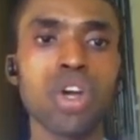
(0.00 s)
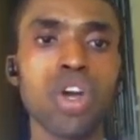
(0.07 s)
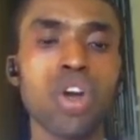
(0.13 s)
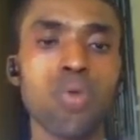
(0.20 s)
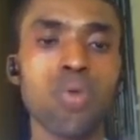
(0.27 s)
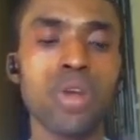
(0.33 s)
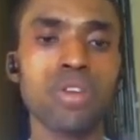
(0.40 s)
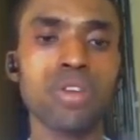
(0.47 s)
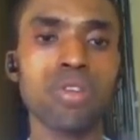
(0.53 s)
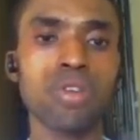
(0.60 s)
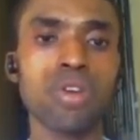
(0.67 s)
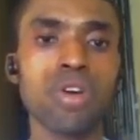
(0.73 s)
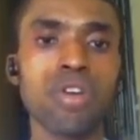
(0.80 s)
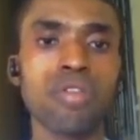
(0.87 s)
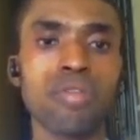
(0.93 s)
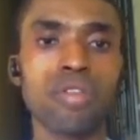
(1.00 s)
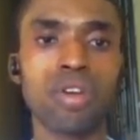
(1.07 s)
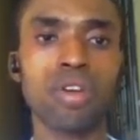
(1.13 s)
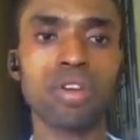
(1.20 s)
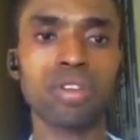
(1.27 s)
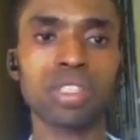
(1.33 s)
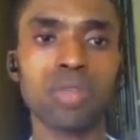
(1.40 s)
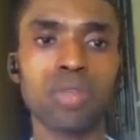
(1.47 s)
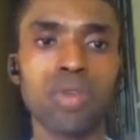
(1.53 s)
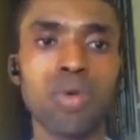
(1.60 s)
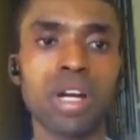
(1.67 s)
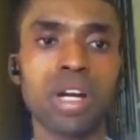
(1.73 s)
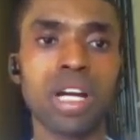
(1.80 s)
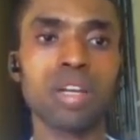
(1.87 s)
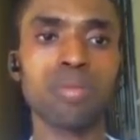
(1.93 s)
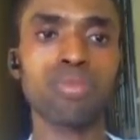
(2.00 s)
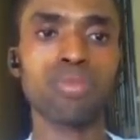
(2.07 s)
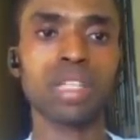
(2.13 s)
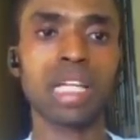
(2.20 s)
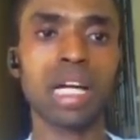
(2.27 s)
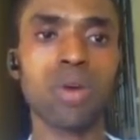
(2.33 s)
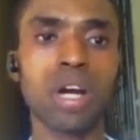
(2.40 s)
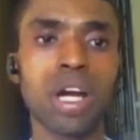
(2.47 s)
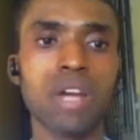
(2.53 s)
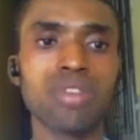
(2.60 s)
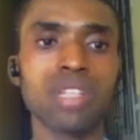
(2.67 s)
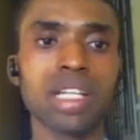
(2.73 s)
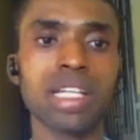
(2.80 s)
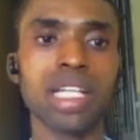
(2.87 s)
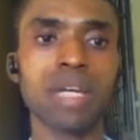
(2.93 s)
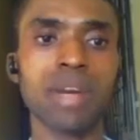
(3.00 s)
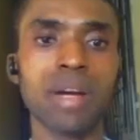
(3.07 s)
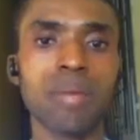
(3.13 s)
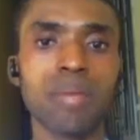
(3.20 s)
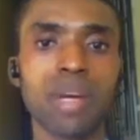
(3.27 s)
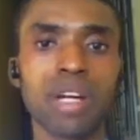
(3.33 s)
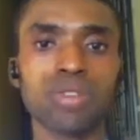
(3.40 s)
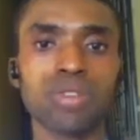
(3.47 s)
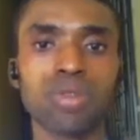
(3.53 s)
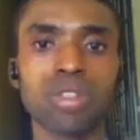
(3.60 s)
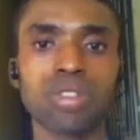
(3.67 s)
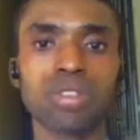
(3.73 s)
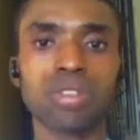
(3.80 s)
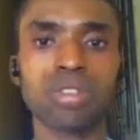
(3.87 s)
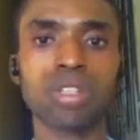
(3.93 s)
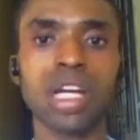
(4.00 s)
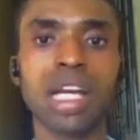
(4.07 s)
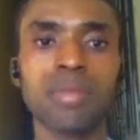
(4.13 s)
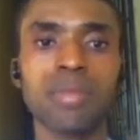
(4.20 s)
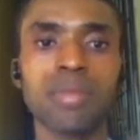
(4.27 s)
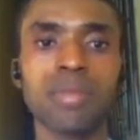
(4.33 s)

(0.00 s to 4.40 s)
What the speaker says: window for us where we can input our username and password. So let